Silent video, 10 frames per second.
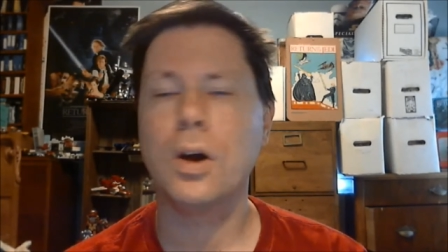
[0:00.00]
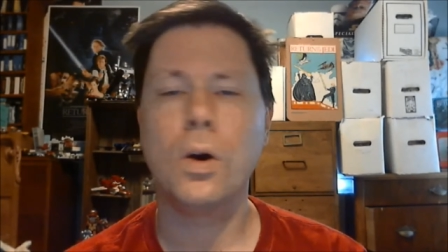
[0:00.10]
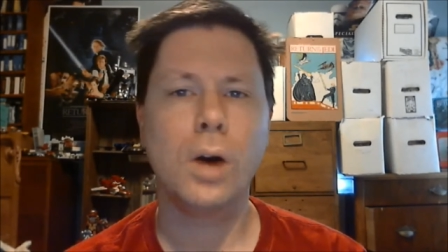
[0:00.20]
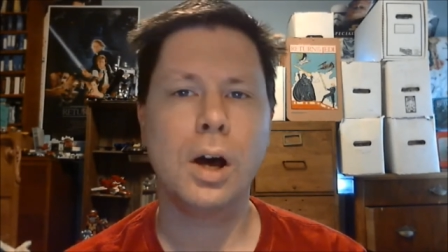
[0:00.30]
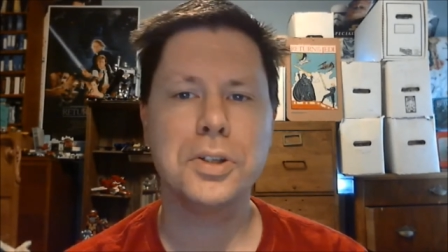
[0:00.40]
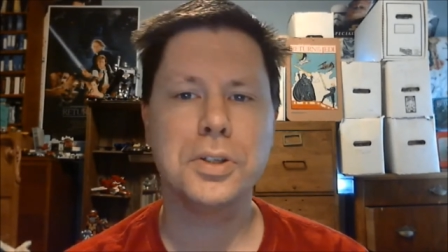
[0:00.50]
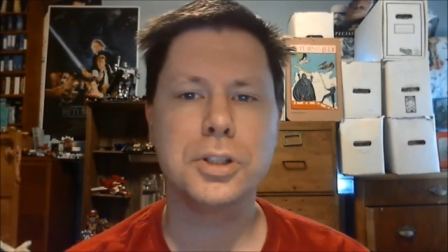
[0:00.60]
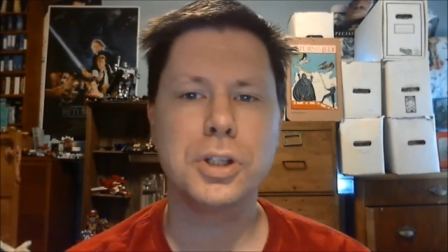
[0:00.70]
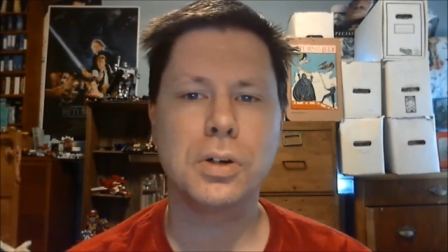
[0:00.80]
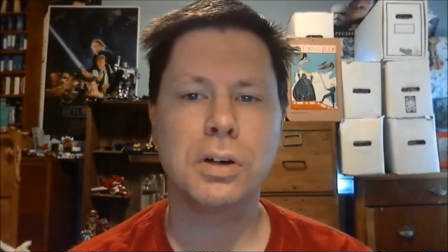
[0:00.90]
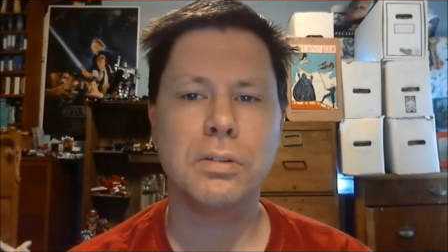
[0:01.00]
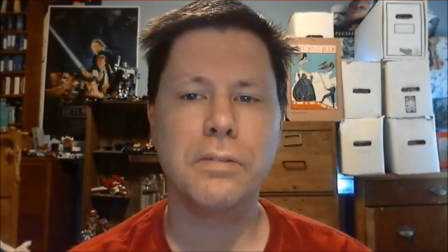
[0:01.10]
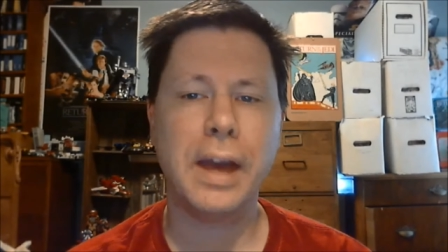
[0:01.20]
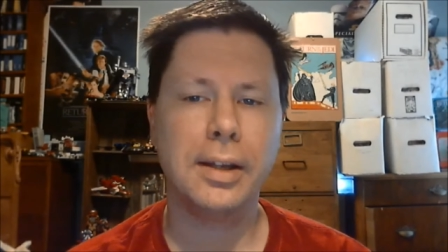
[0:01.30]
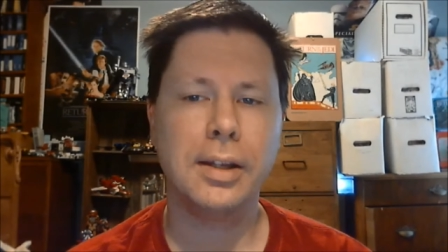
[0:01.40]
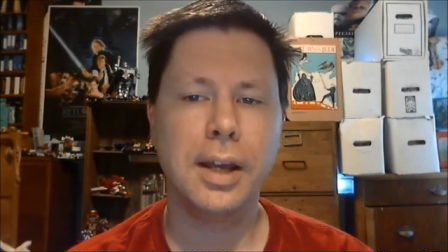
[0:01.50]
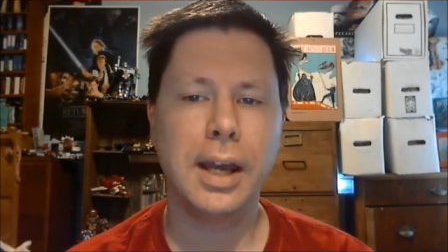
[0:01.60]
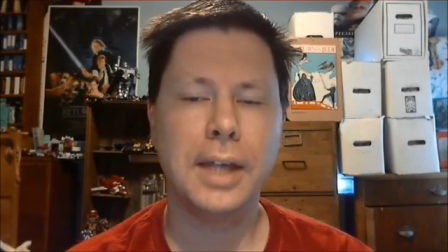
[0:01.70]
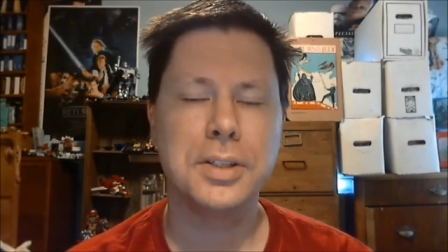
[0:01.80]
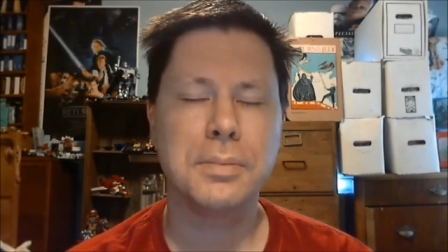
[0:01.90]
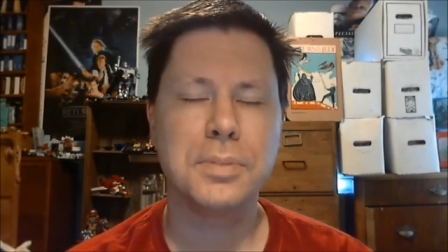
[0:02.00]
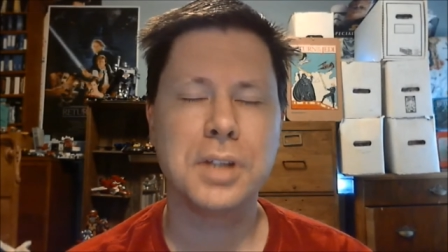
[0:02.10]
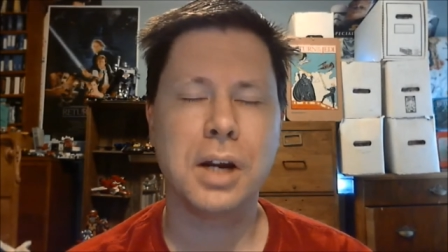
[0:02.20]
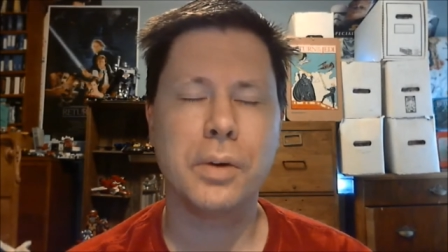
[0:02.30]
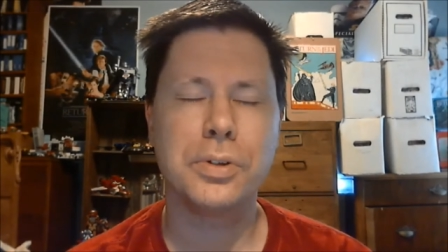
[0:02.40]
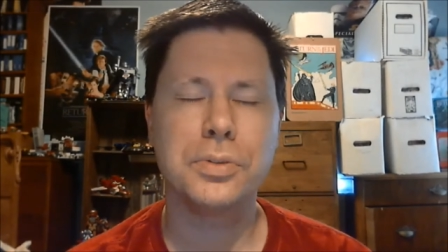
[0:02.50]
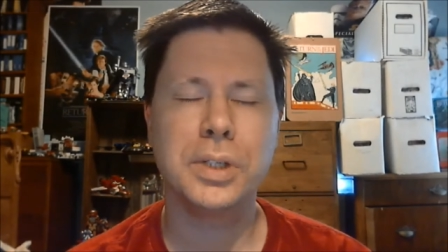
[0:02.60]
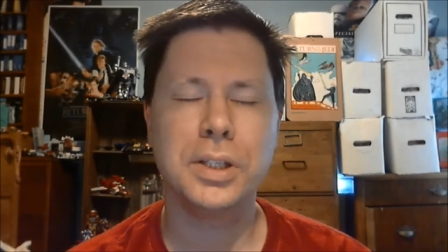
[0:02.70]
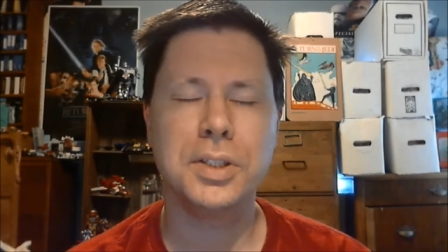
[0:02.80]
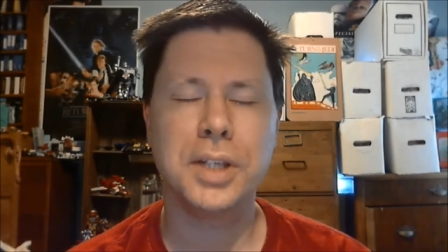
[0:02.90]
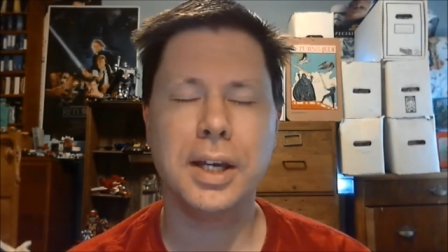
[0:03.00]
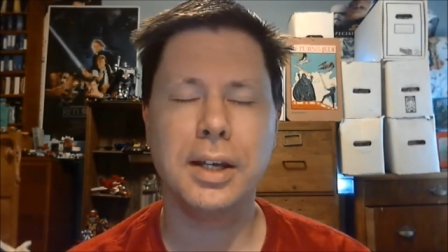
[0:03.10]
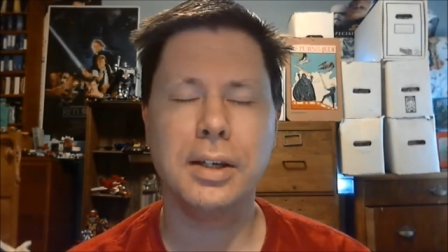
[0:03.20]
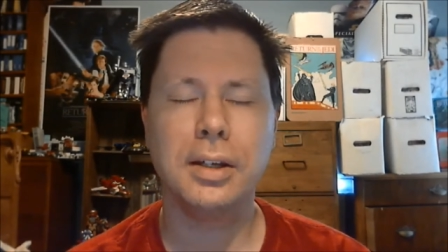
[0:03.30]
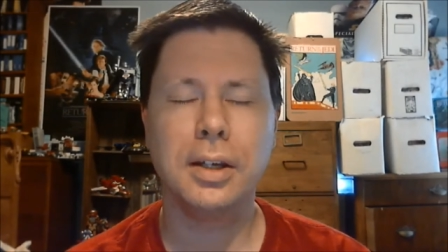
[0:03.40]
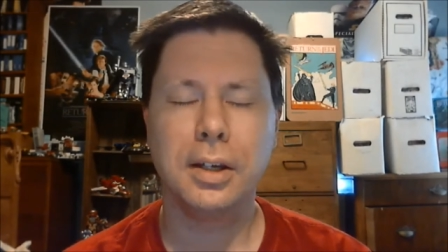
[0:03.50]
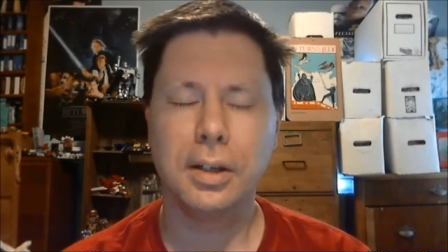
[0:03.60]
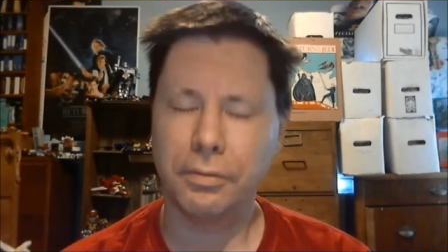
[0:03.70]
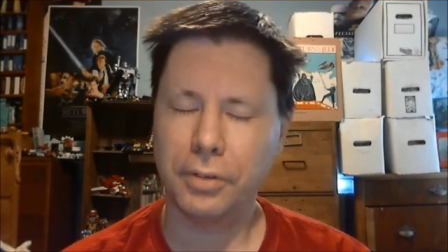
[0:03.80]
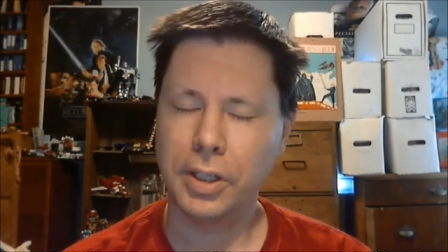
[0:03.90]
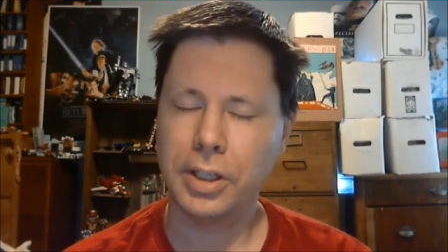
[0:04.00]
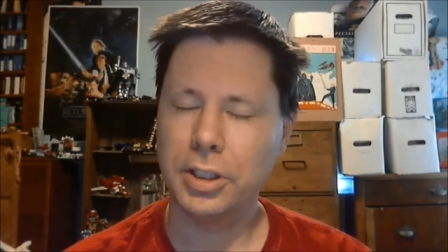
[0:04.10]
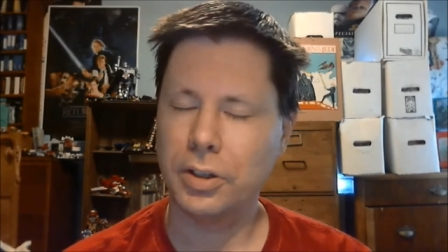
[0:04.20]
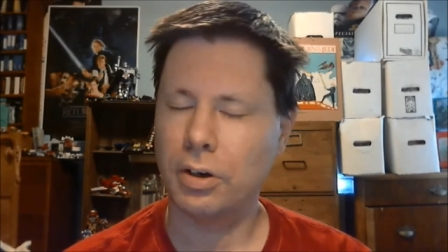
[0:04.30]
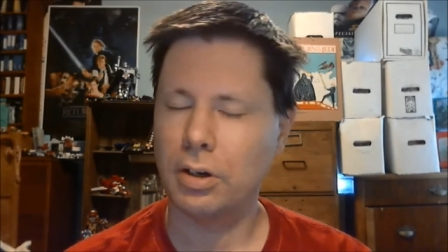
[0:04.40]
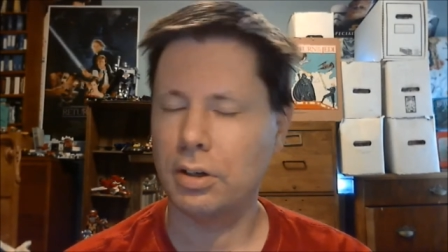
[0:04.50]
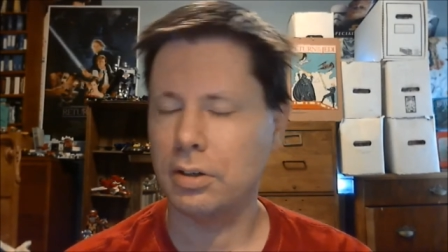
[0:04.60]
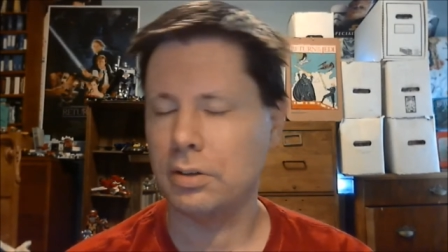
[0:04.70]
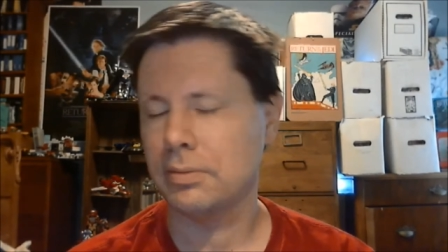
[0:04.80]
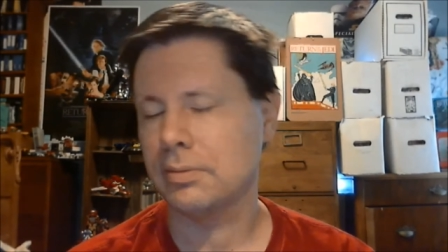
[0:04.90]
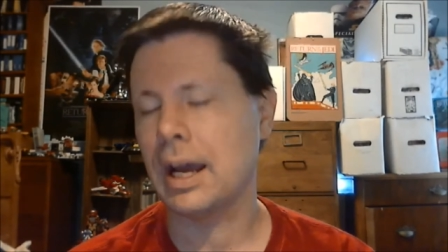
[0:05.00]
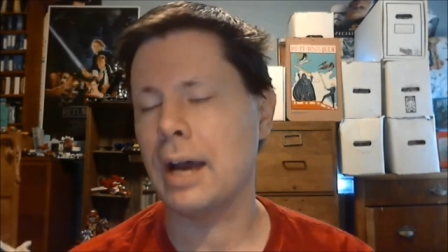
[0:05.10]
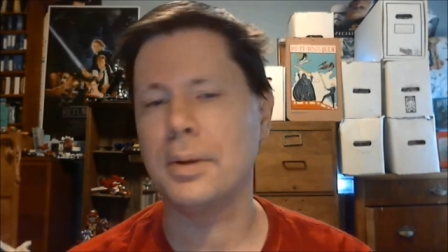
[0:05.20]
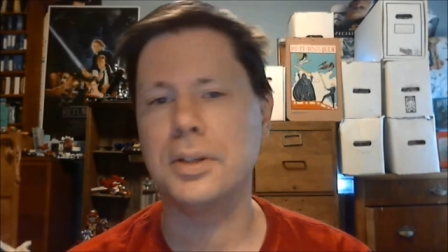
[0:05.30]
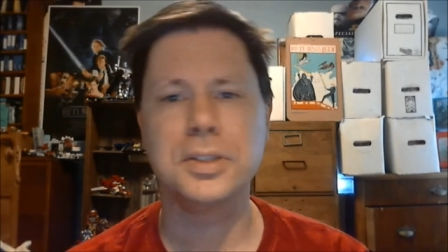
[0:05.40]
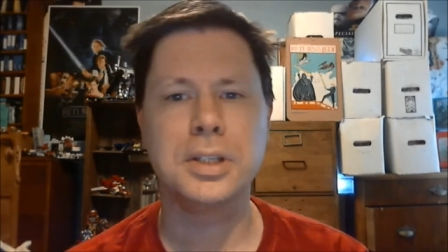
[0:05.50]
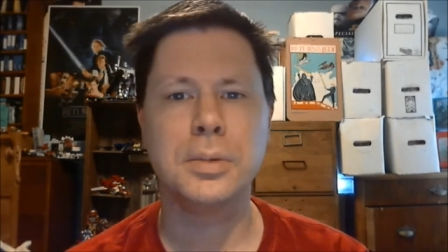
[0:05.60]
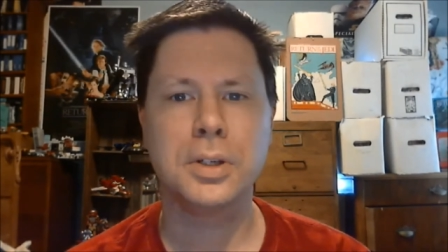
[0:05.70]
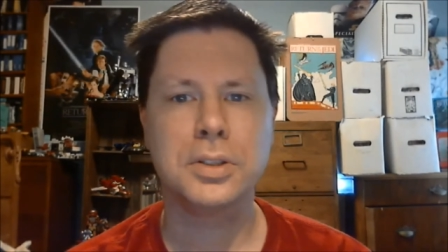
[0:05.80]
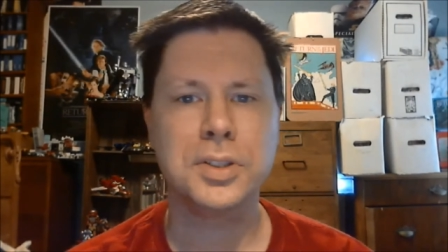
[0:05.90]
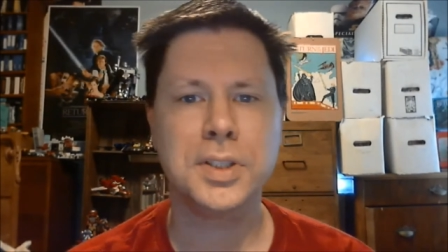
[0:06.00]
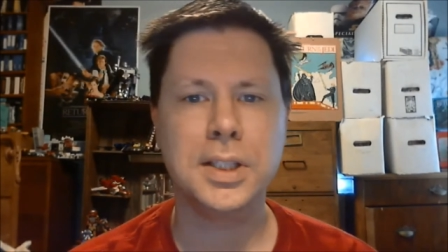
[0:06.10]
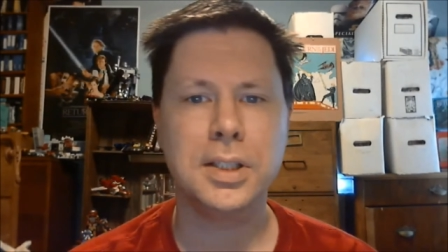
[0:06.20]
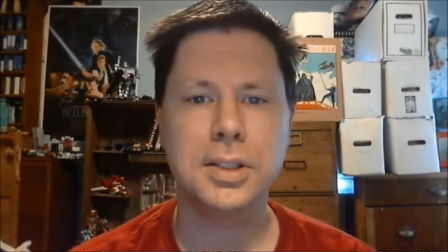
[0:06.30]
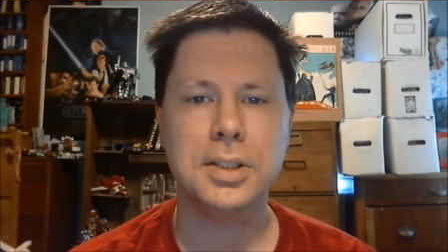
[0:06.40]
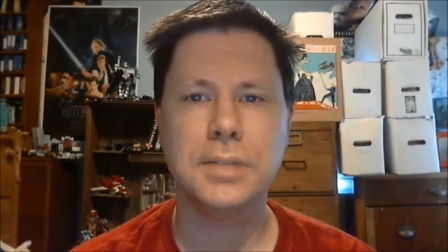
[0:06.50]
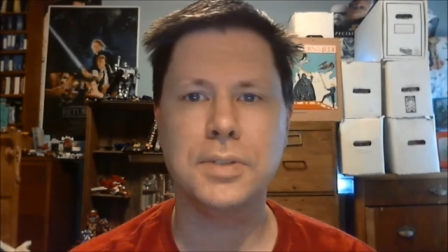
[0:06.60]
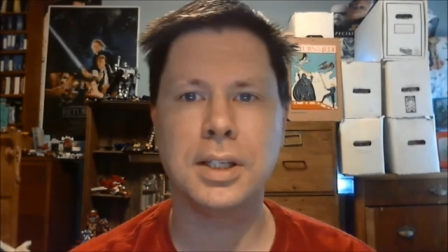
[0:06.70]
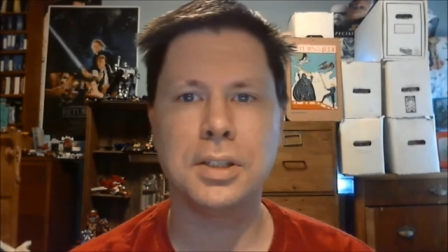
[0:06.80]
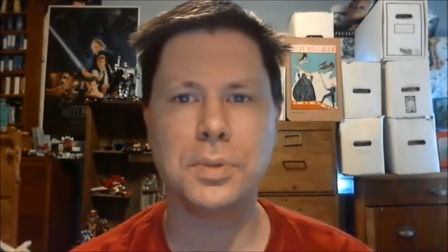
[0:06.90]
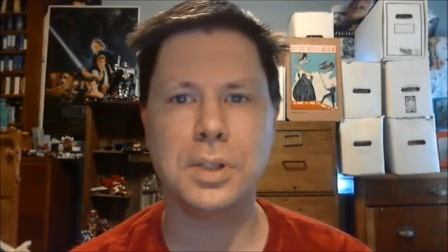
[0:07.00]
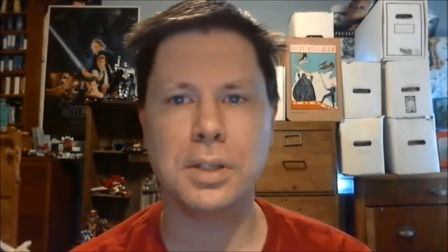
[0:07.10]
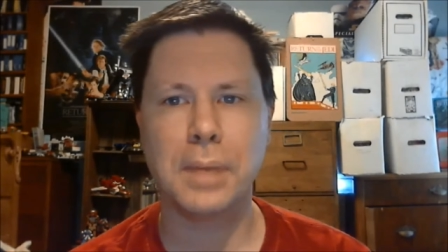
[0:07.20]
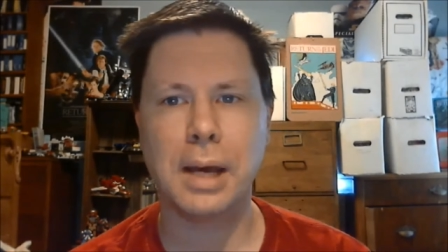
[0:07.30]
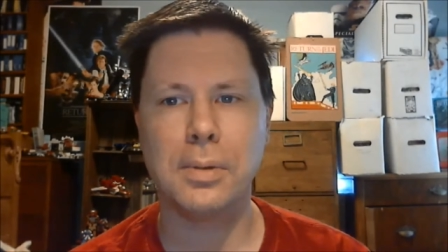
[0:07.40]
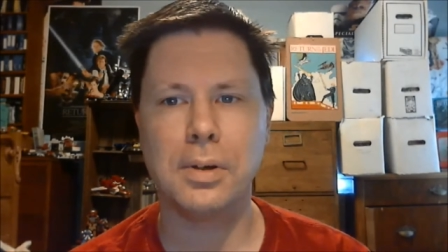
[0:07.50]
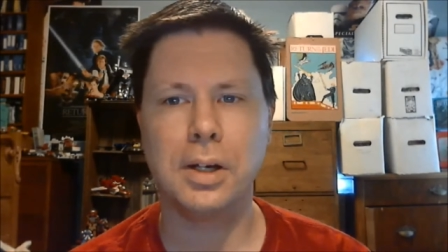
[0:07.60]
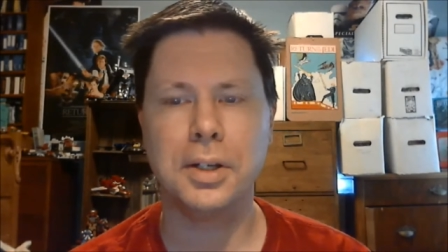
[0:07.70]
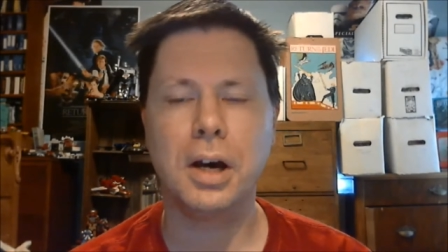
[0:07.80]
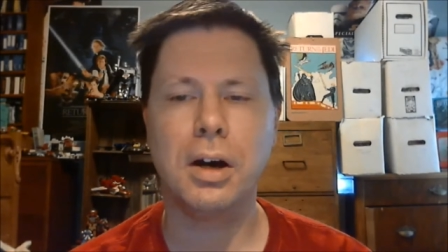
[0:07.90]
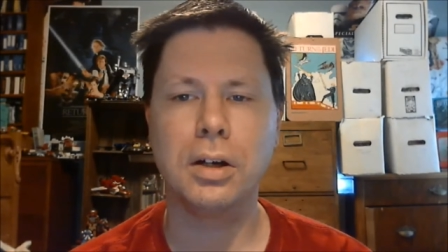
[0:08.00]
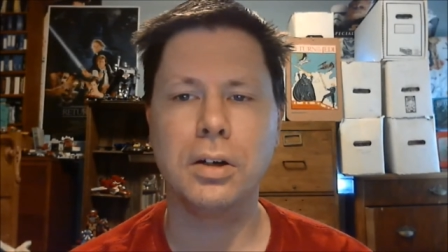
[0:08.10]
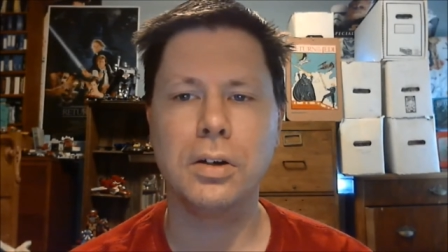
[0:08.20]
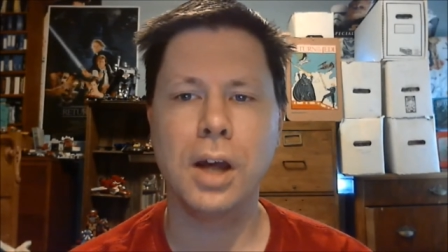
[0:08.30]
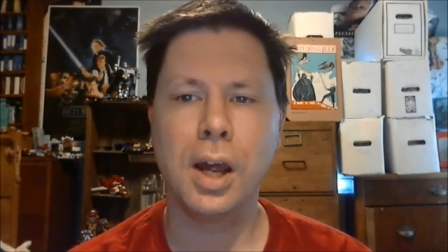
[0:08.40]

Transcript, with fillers: Oh, also Joker Fett has some Star Wars Reads Day footage or comments he went to see Steve Sansweet and Pablo Hidalgo.